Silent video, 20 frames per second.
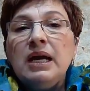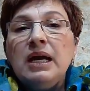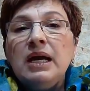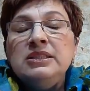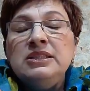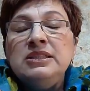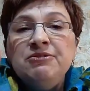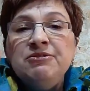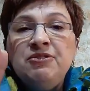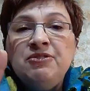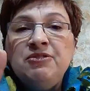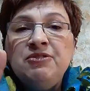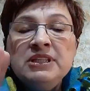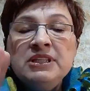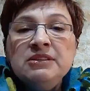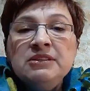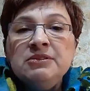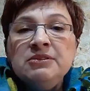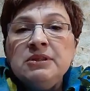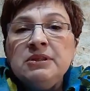
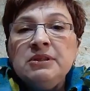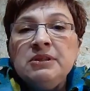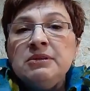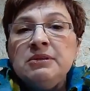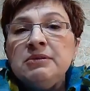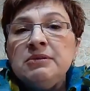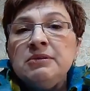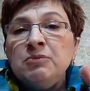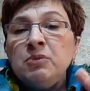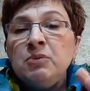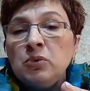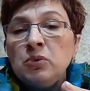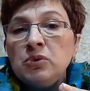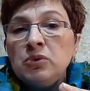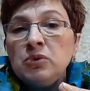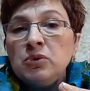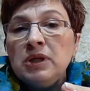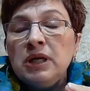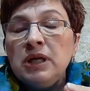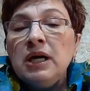different
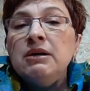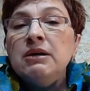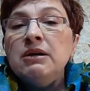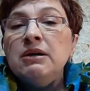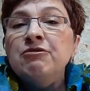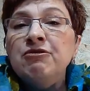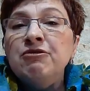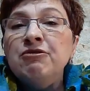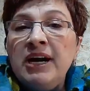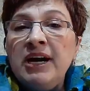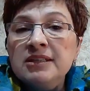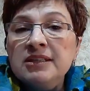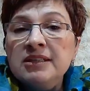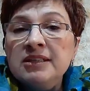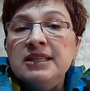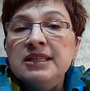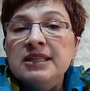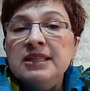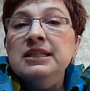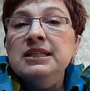wool
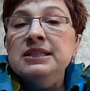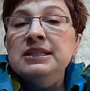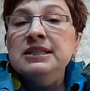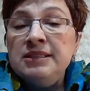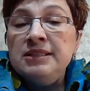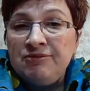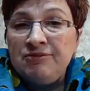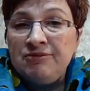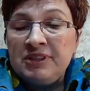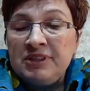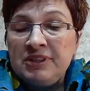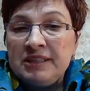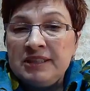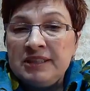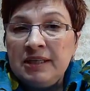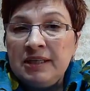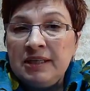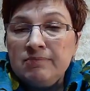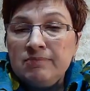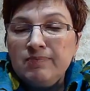felts
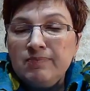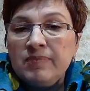differently.